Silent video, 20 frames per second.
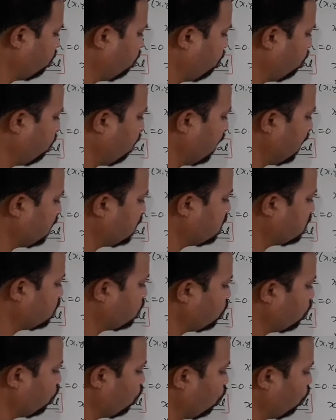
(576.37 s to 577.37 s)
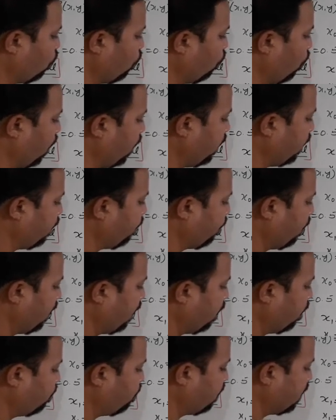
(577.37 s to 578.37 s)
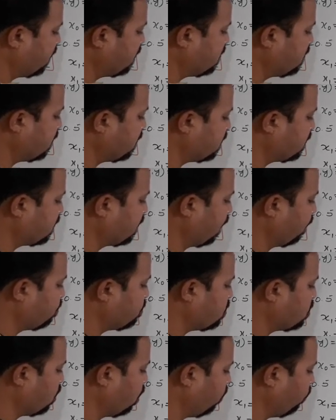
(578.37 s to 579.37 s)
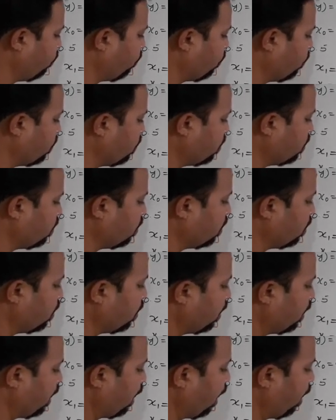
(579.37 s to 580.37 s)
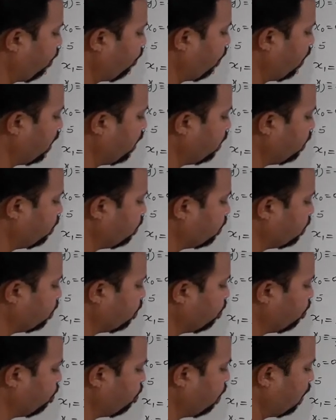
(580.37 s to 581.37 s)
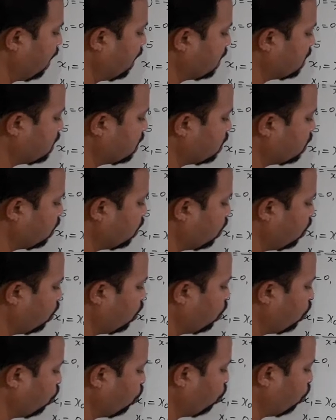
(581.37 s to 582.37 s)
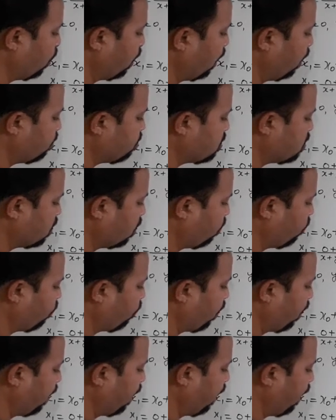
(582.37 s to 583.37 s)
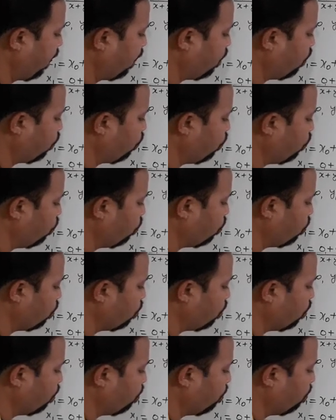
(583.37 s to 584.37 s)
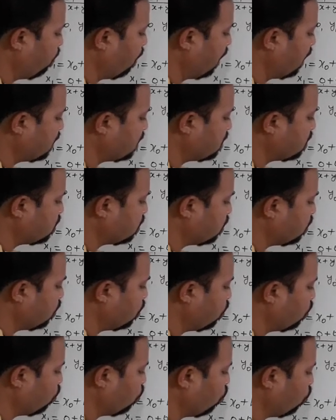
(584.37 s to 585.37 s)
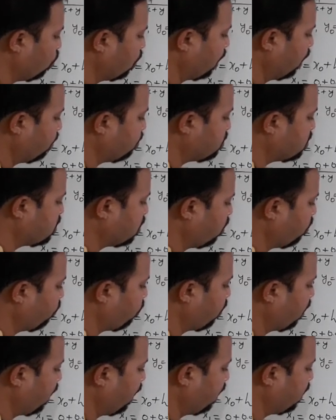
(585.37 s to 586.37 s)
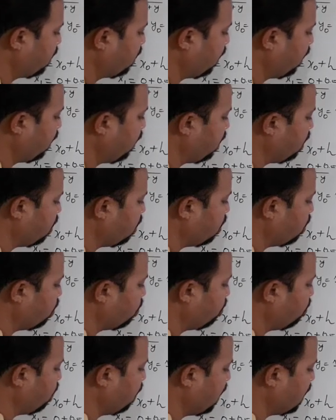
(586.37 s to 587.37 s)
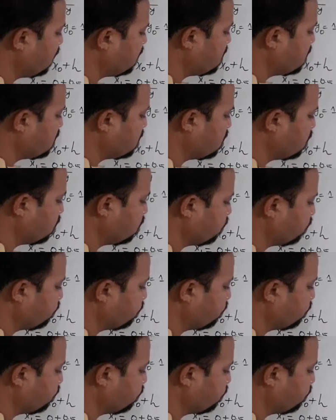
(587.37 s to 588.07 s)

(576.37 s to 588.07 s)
plus 1 divided by 6 times of k1 plus 2 times of k2 plus 2 times of k3 plus